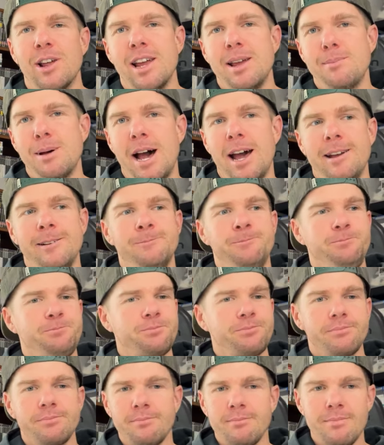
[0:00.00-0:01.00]
eBay.
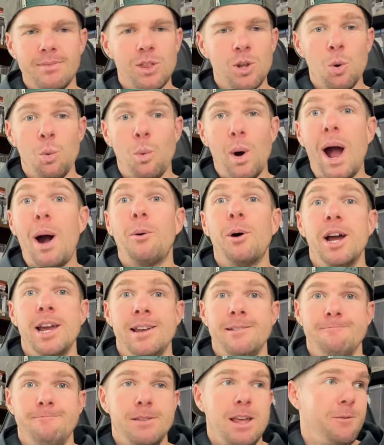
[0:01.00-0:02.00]
Wow,
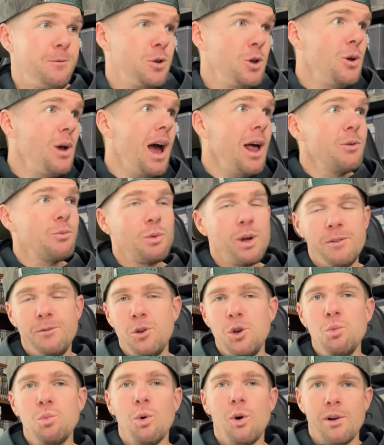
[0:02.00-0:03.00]
wait. If you had, if
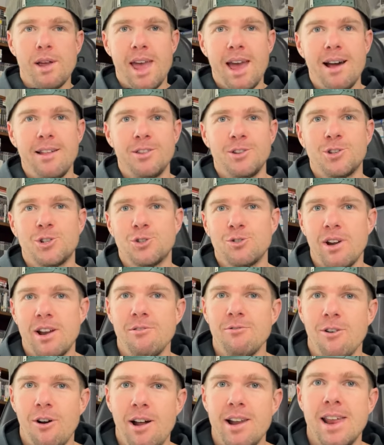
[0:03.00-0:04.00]
you walk out the
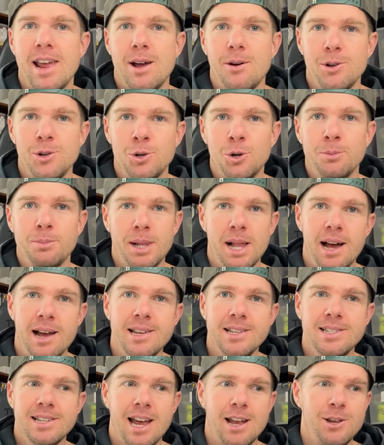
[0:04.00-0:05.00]
street right now at your
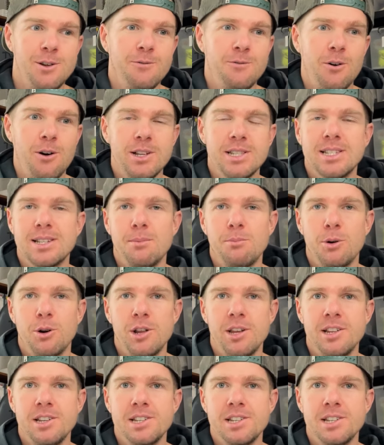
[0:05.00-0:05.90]
place and you find somebody